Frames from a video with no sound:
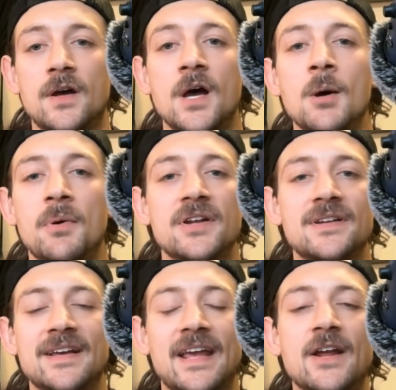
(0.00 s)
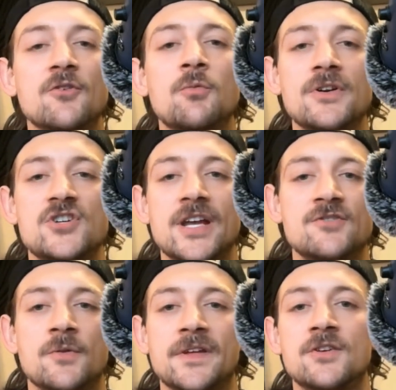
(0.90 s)
But here's what
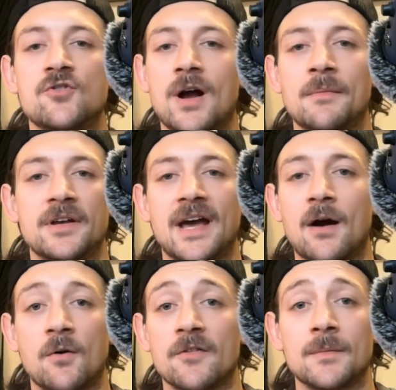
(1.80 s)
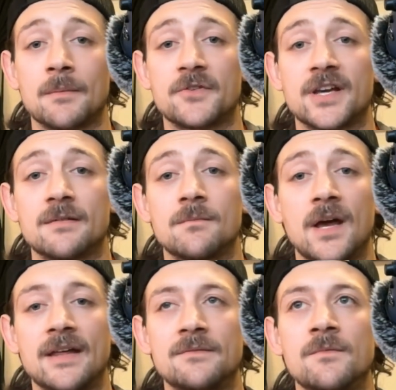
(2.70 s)
changed with the Andromeda algorithm update,
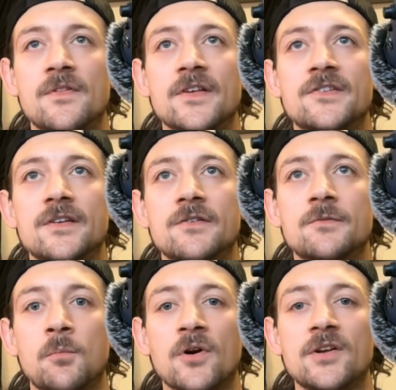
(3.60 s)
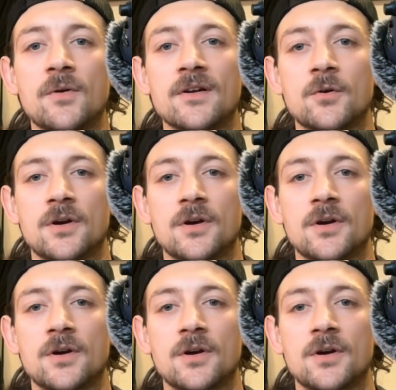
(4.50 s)
and this is pretty critical to